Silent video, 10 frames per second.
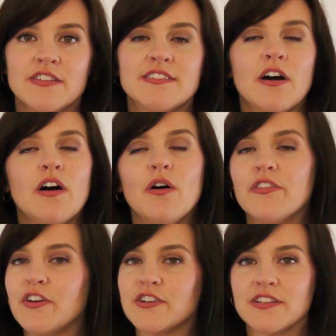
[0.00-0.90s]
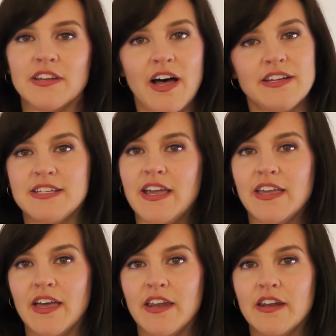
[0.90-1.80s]
So there's a lot to
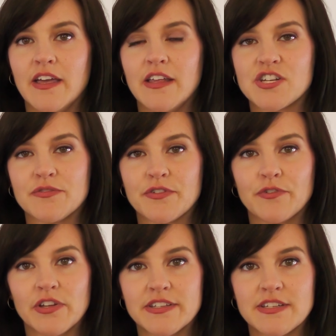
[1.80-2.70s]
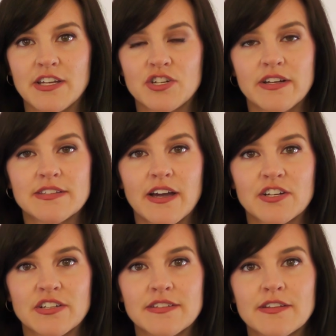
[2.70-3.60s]
take in terms of real estate
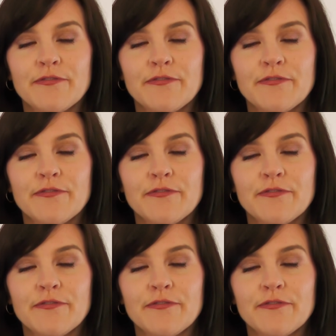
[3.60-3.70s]
transactions.